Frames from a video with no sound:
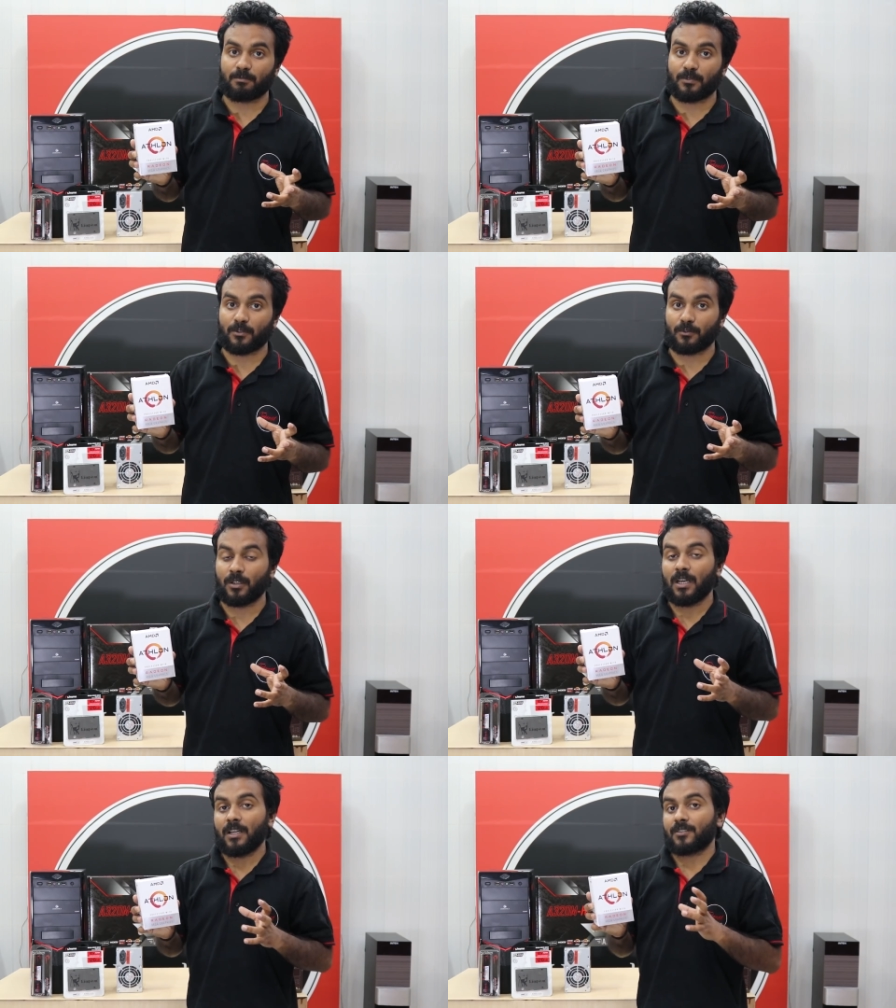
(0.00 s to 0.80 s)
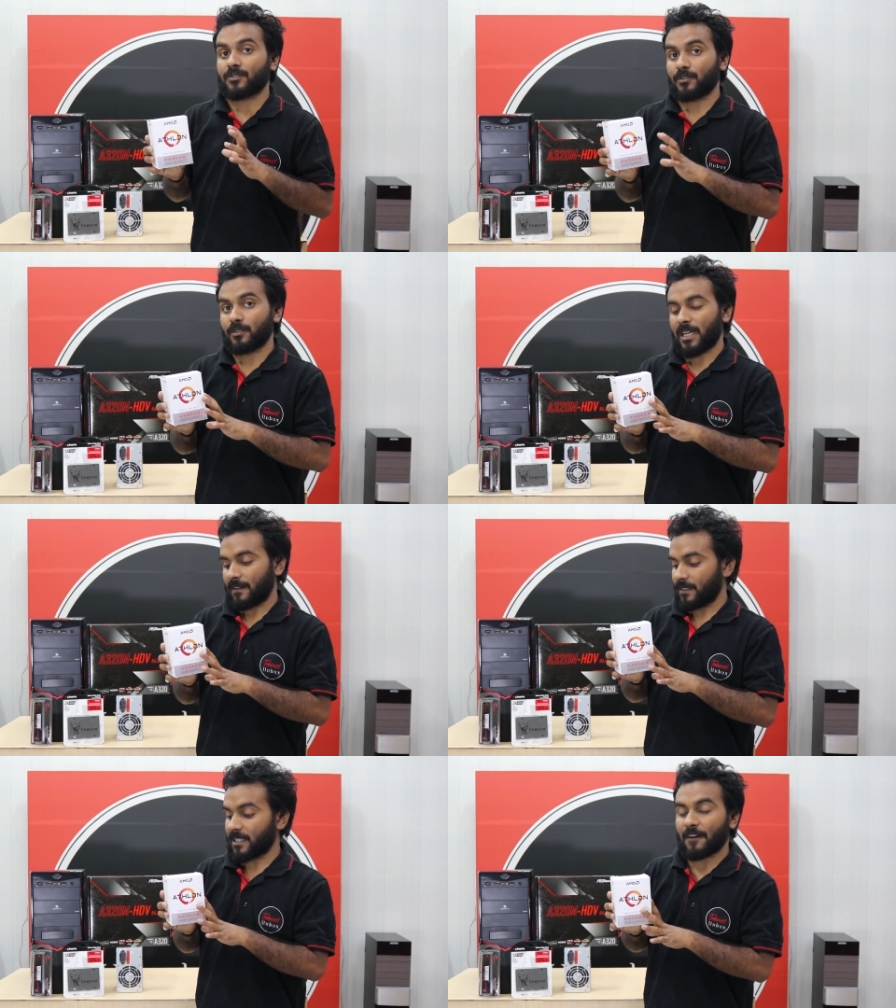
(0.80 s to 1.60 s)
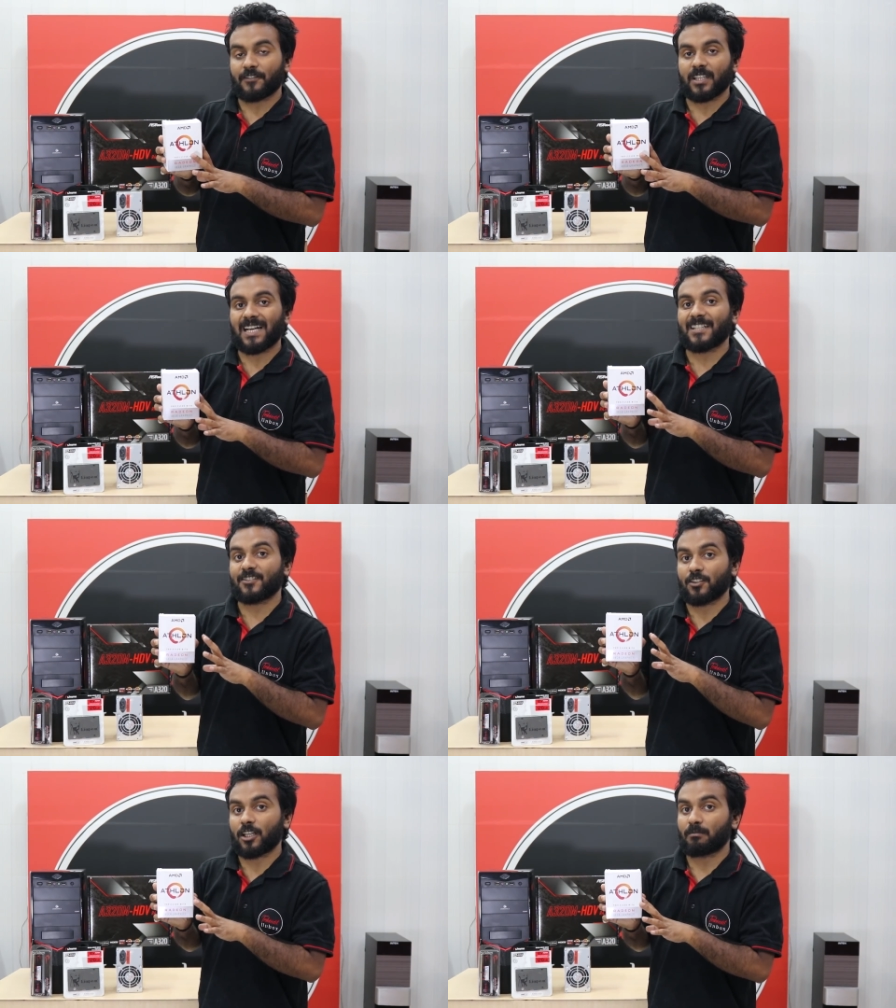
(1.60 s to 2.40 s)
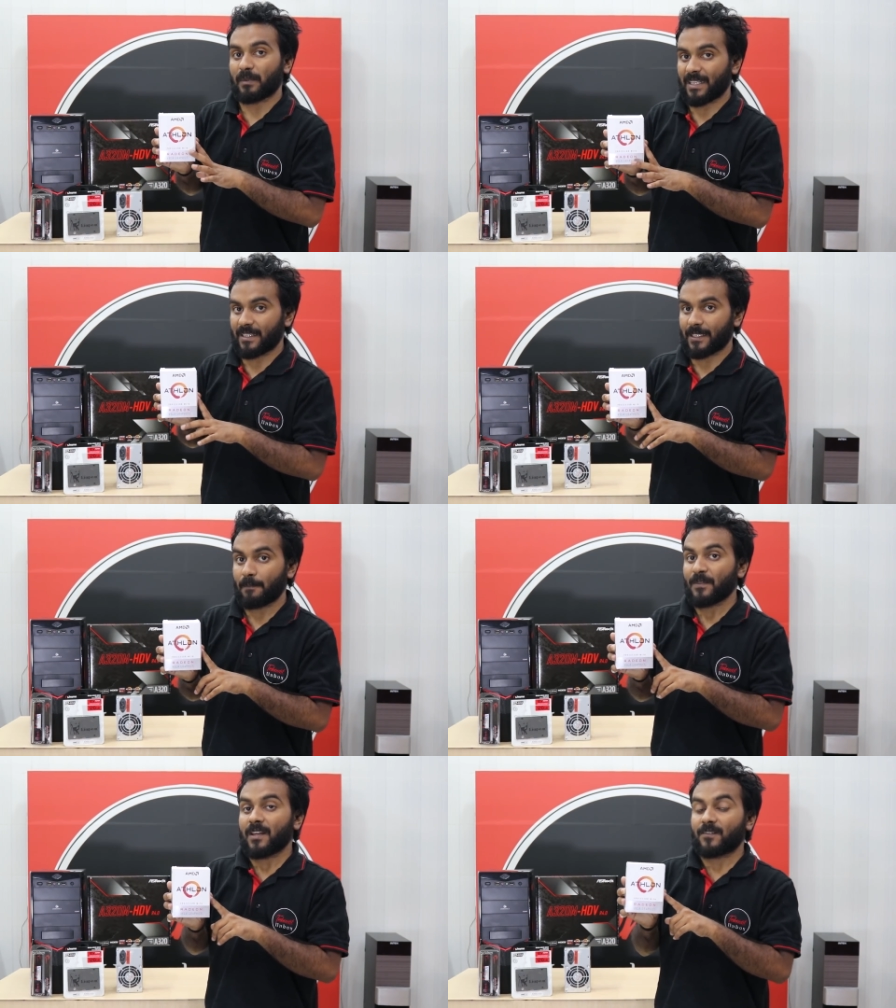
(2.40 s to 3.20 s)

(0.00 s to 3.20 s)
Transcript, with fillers: G P U. So yeah, the graphic card is not mandated.